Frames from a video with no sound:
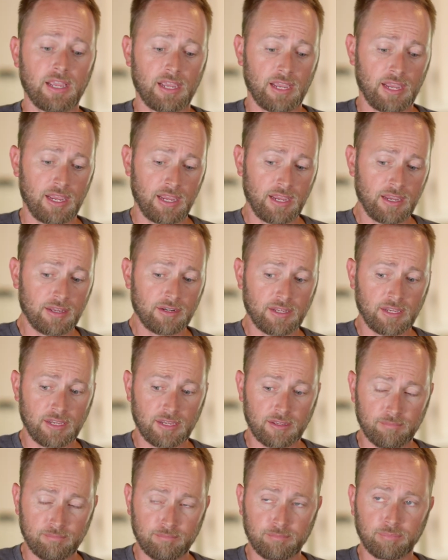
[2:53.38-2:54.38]
and
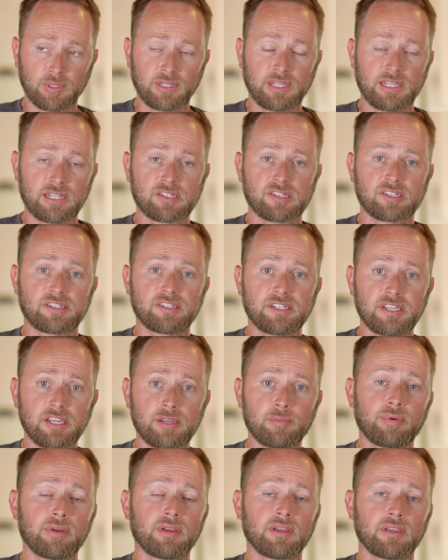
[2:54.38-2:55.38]
it blends
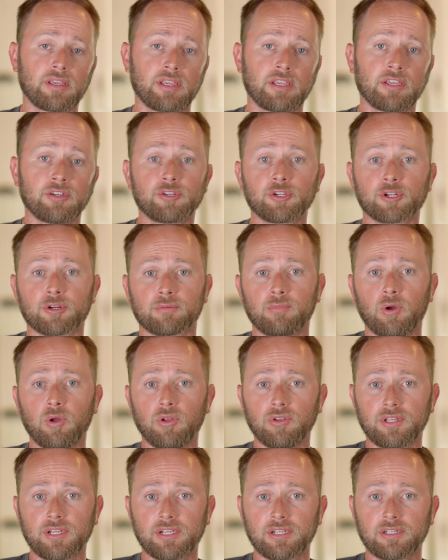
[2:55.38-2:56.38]
deep into your
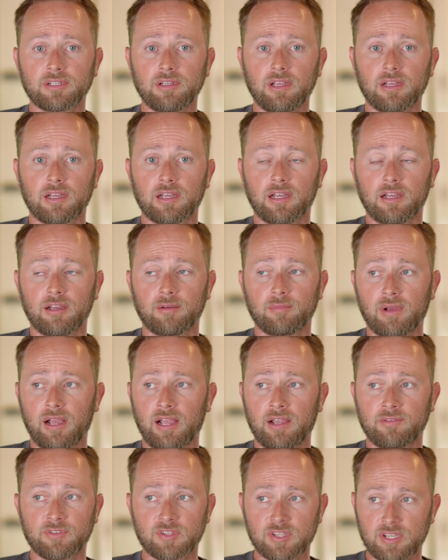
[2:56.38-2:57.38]
molding.
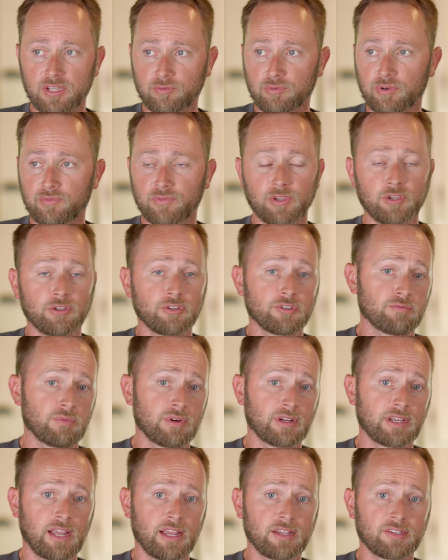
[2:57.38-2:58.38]
I've seen reviews
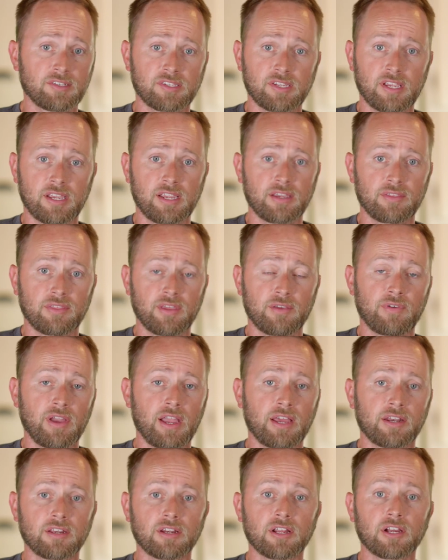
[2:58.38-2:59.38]
where guys say they've
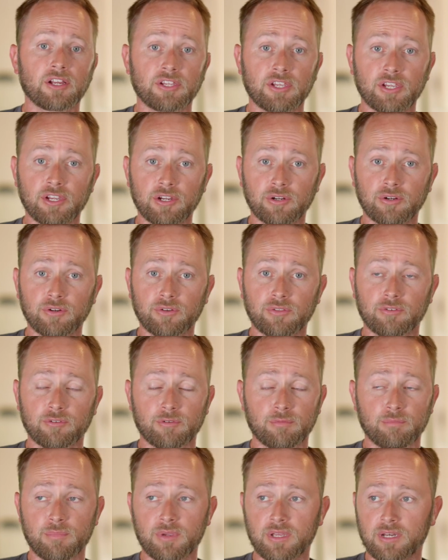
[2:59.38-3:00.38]
had it a year
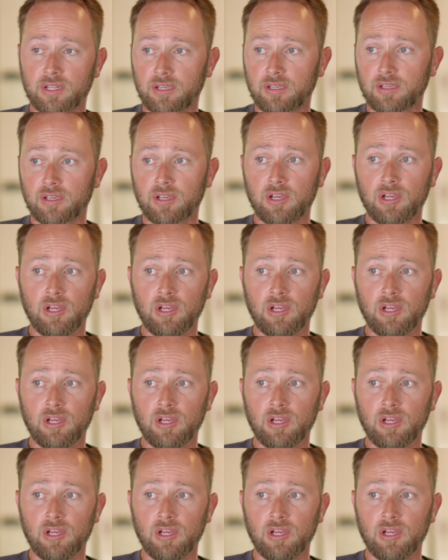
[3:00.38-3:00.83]
through many